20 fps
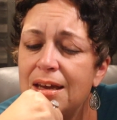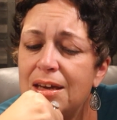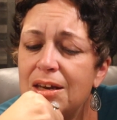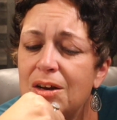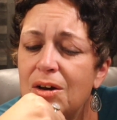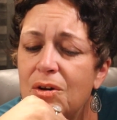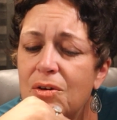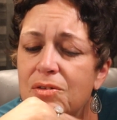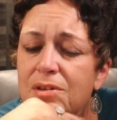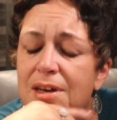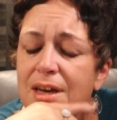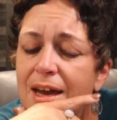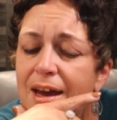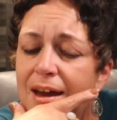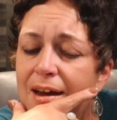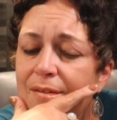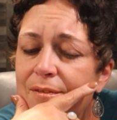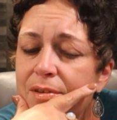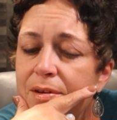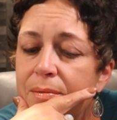you know they
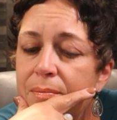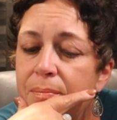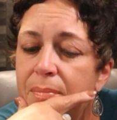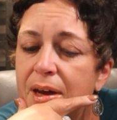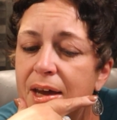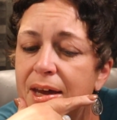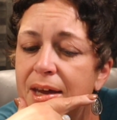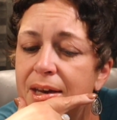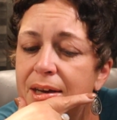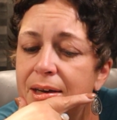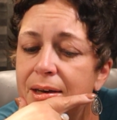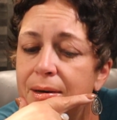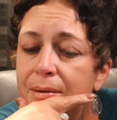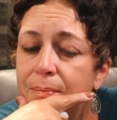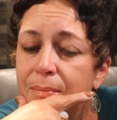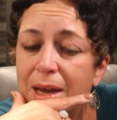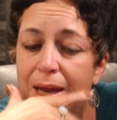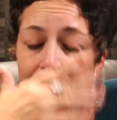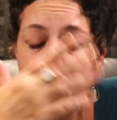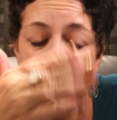haven't
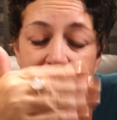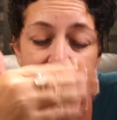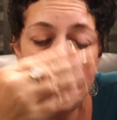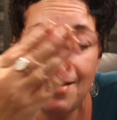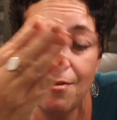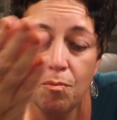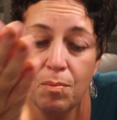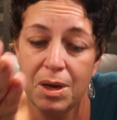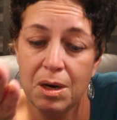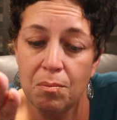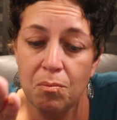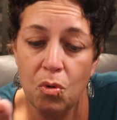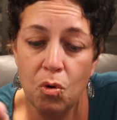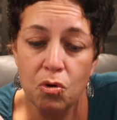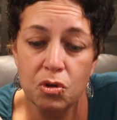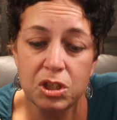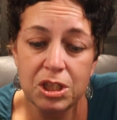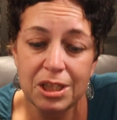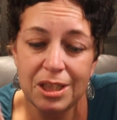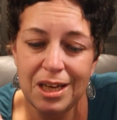been maybe they haven't been
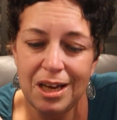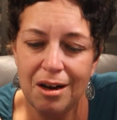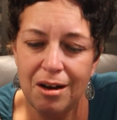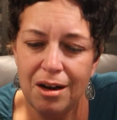emotionally